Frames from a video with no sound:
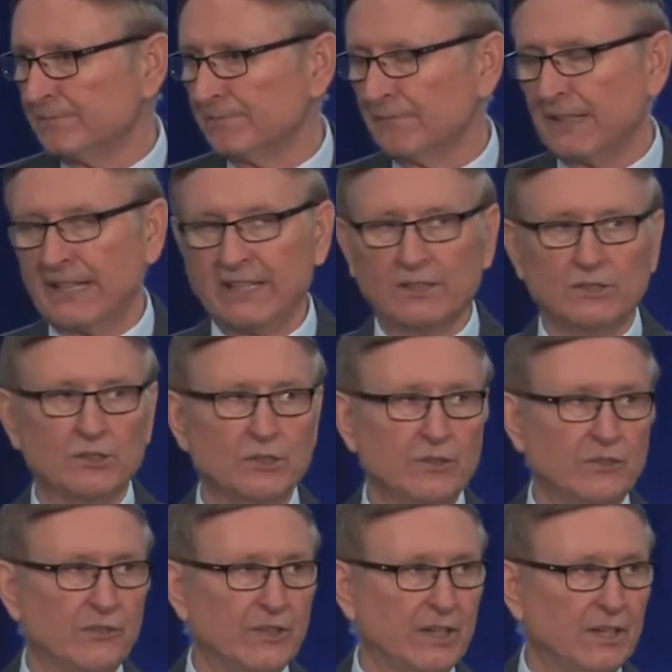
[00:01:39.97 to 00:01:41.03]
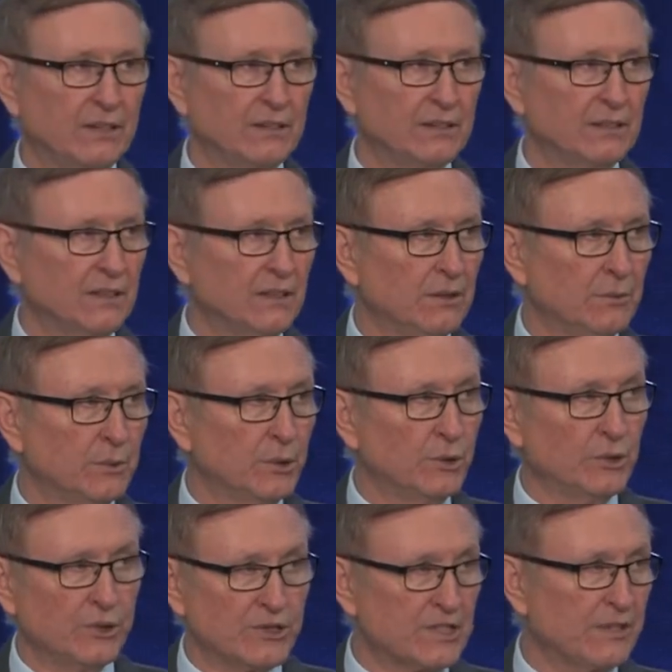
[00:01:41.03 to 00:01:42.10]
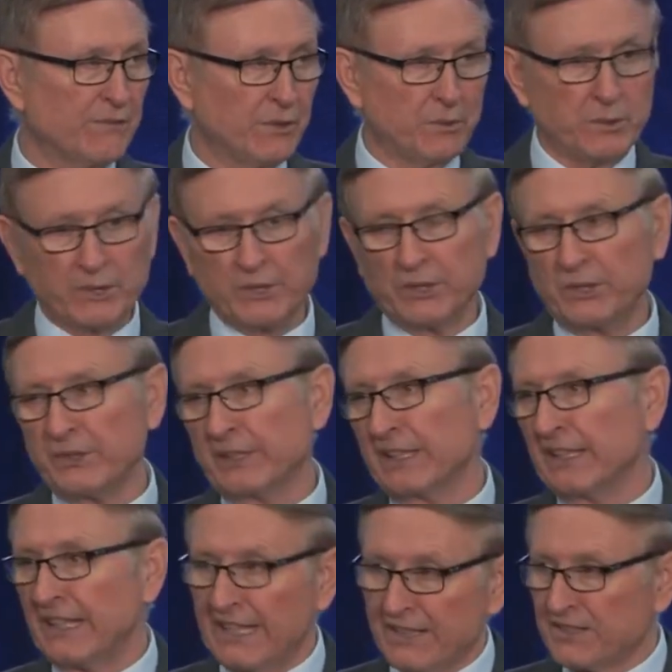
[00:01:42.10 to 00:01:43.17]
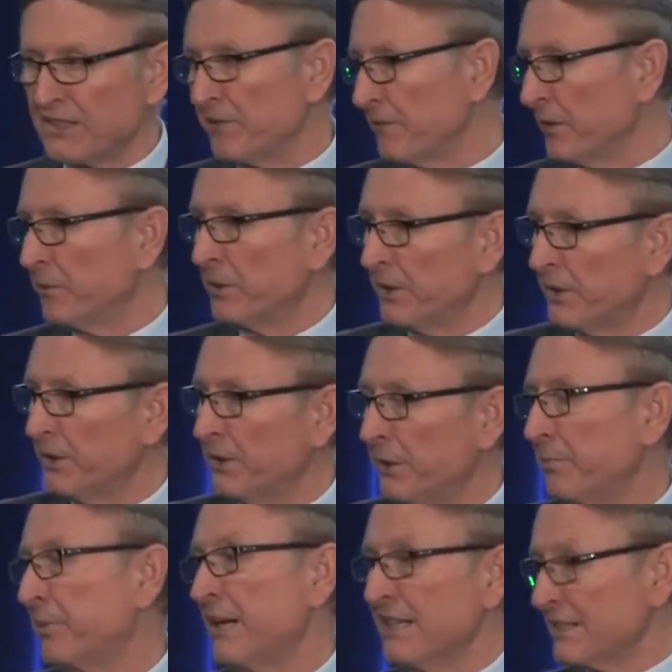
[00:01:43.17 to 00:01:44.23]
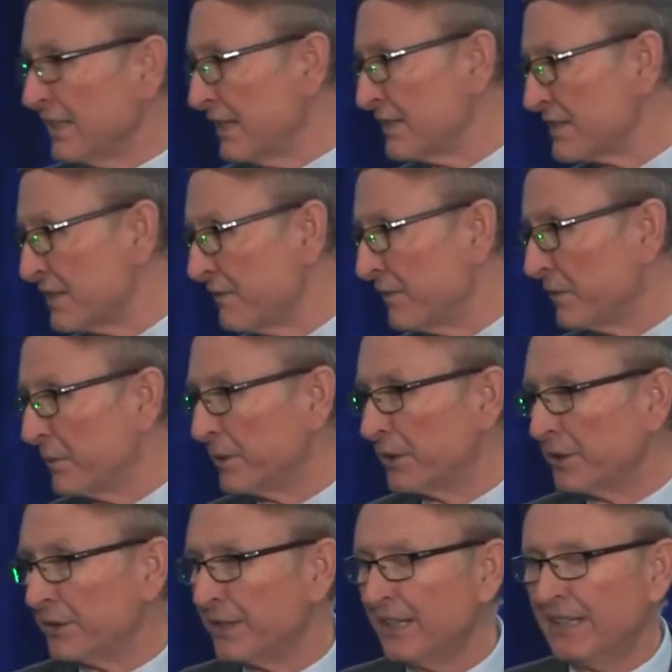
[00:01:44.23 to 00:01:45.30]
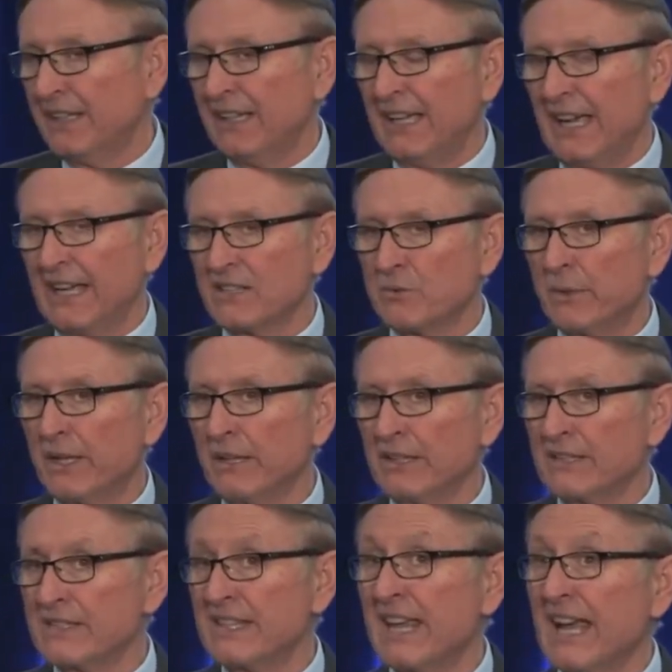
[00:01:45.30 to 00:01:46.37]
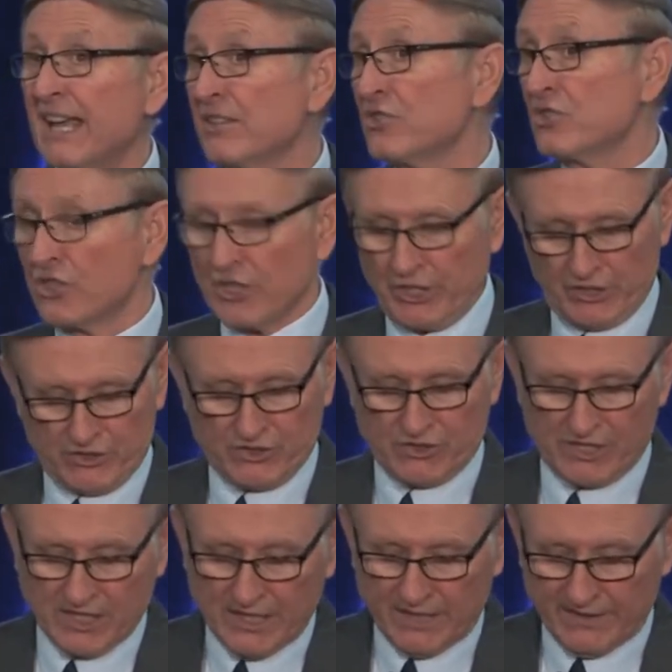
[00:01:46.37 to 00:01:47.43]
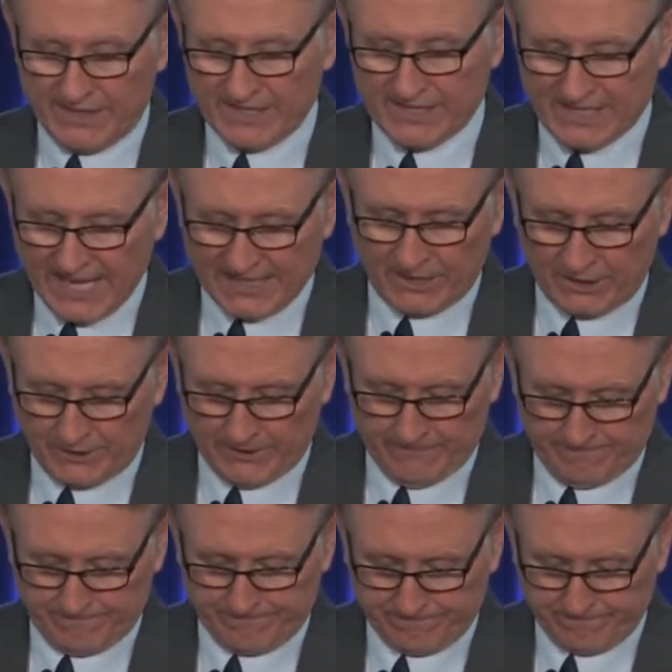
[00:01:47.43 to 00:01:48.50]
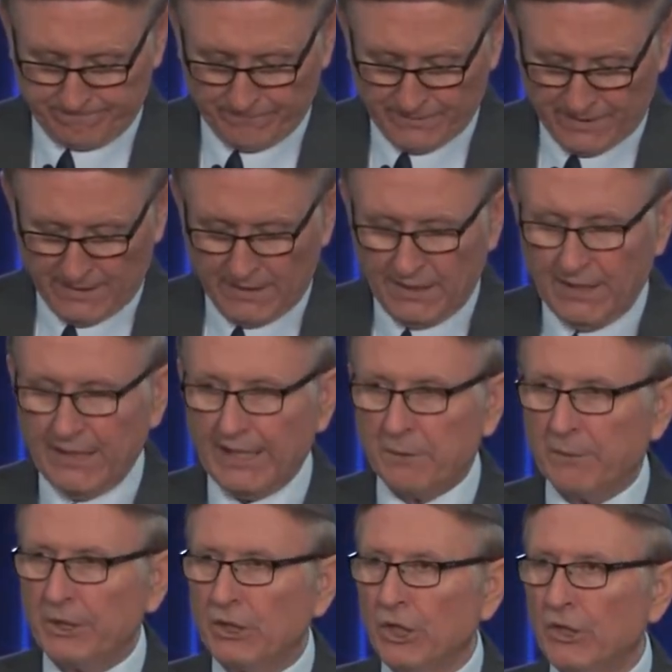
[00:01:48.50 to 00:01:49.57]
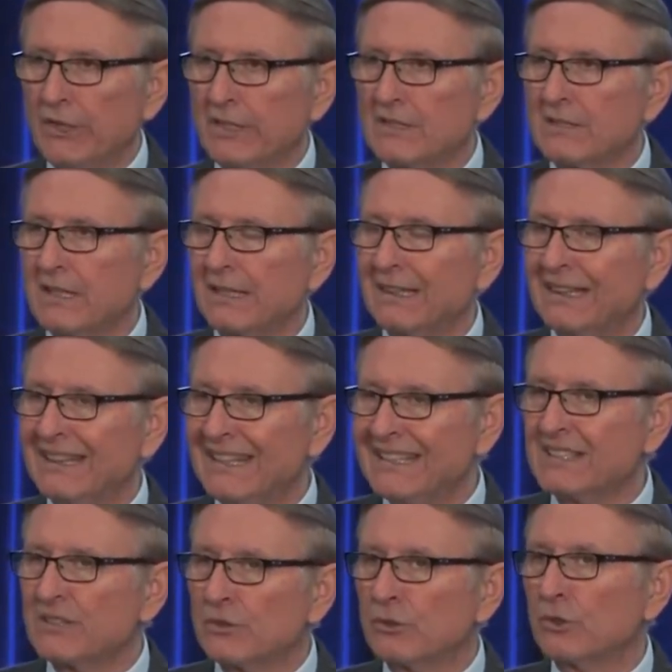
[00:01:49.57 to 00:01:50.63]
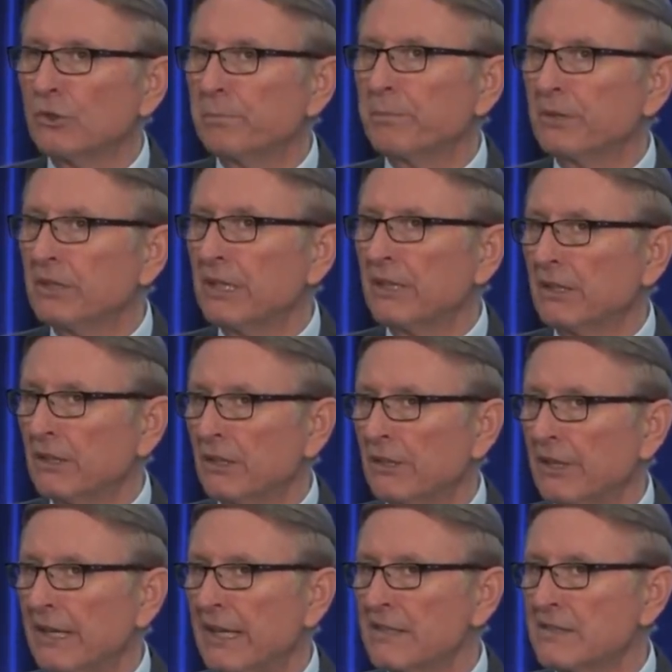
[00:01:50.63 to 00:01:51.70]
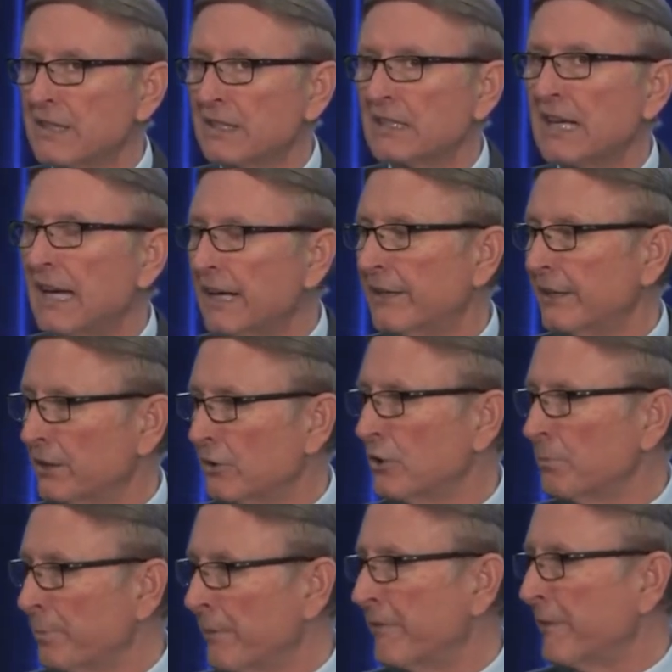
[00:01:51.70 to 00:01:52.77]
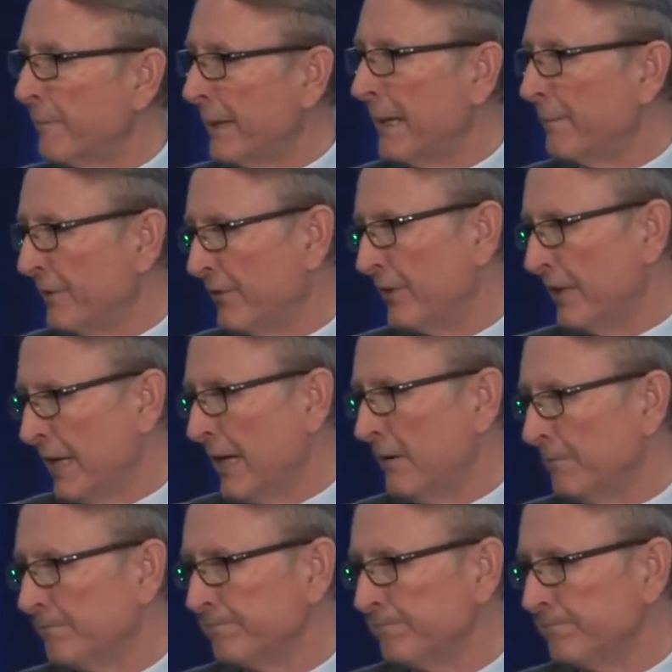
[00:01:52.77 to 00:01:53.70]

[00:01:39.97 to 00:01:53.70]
That includes the rulers of the world, the kings of the world, the presidents of the world, as well as the unchurched, the secular. And we notice that this group, particularly, is the target group of the papacy now.